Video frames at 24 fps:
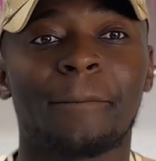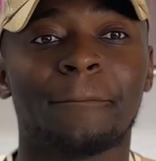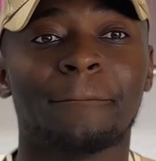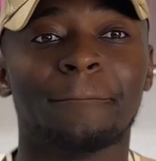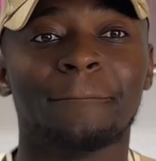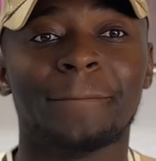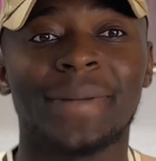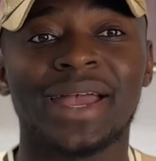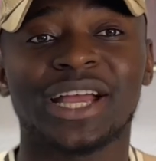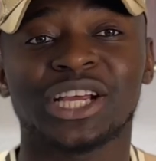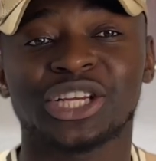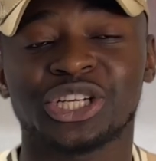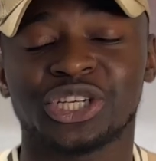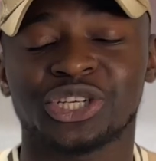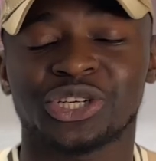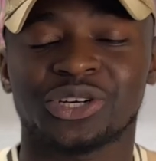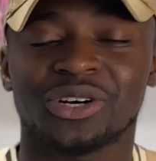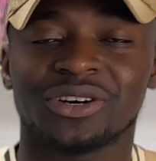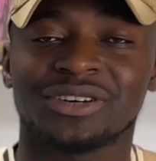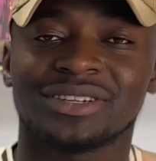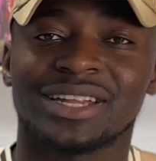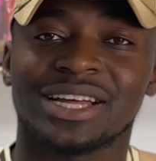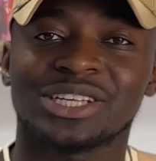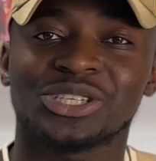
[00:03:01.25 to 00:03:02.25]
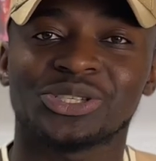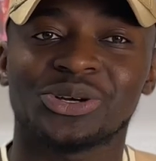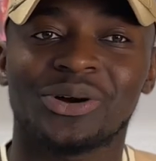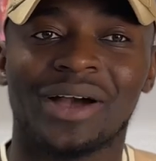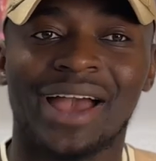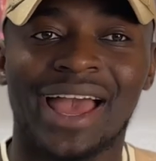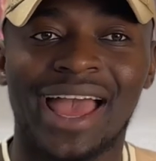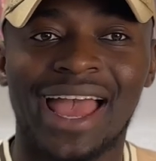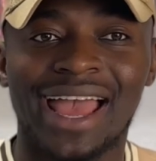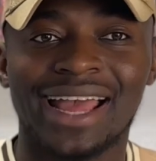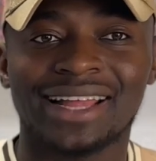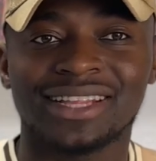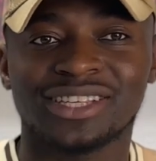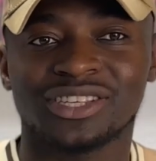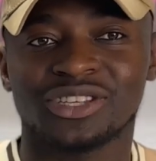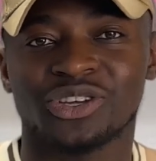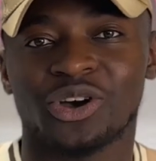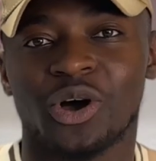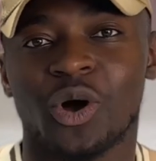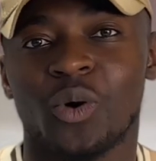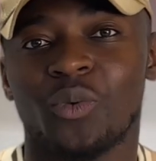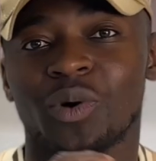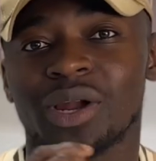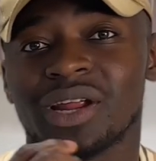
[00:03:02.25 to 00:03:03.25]
make sure that your hands
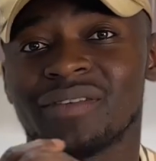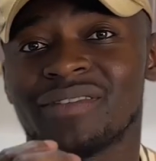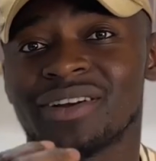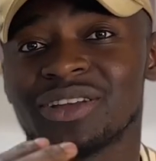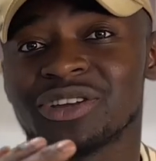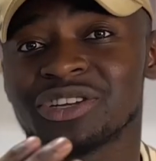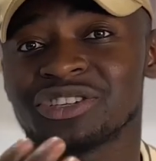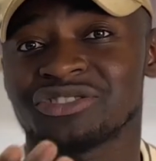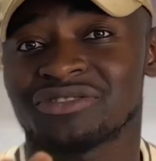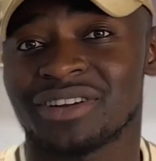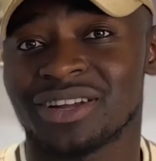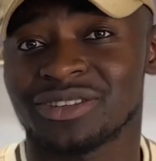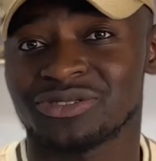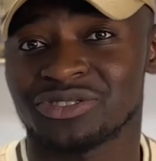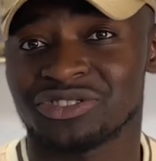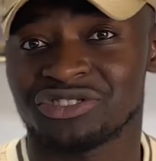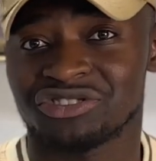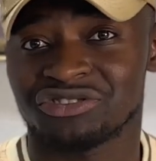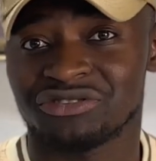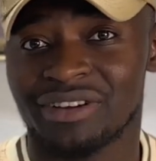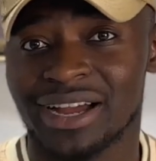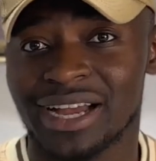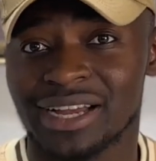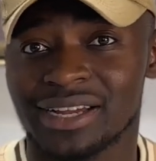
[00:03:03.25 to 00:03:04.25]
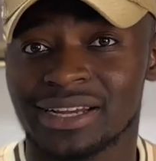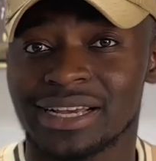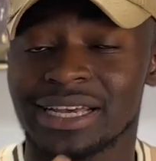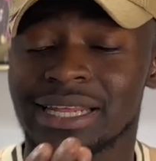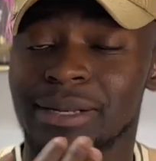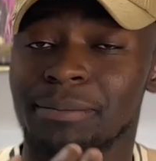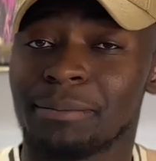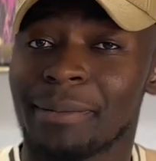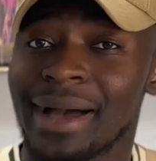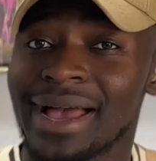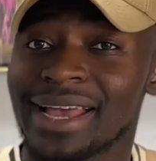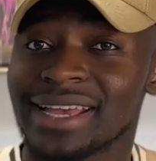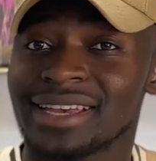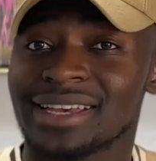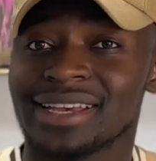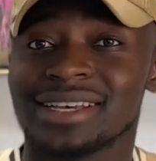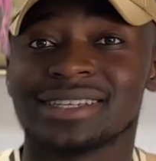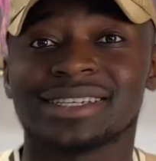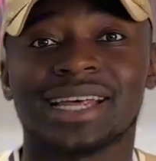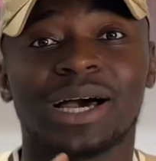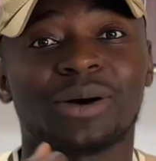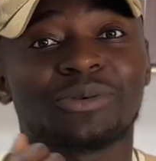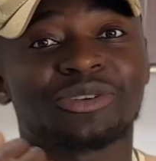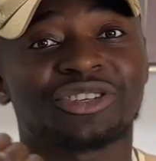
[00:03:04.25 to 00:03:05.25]
or whatever you're trying to track, in my
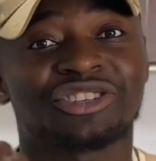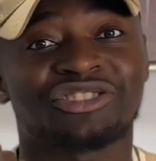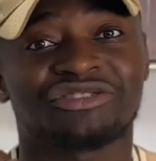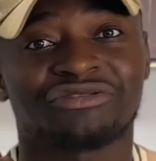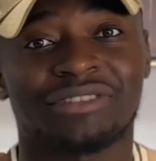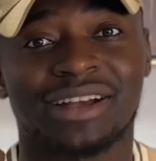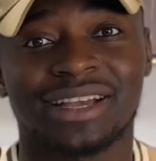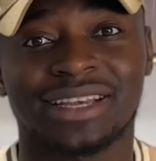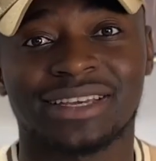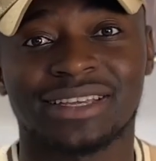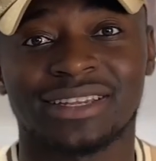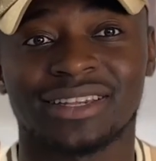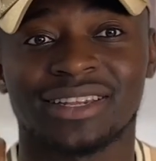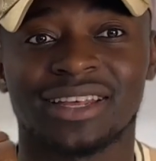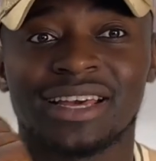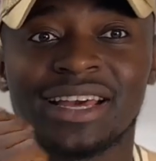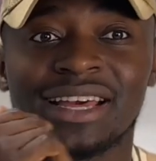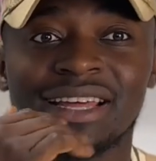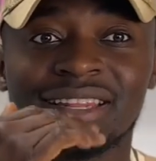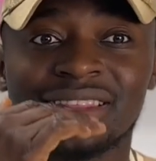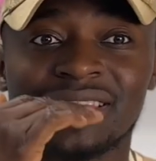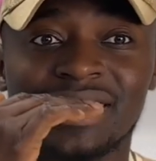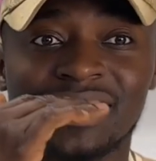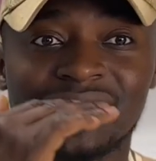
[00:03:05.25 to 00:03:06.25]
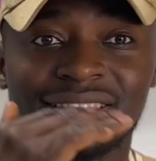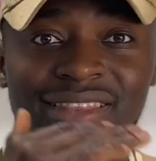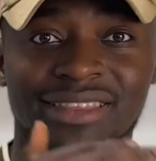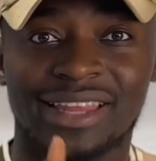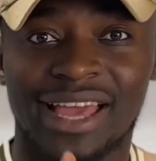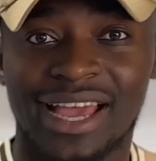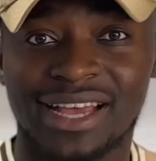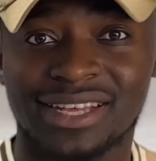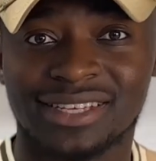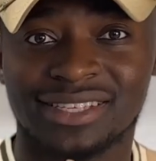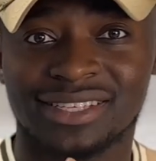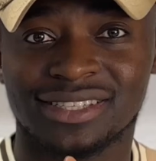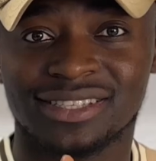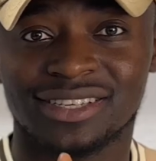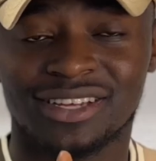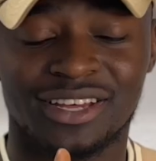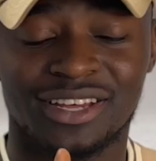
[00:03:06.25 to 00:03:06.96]
case, I was tracking the text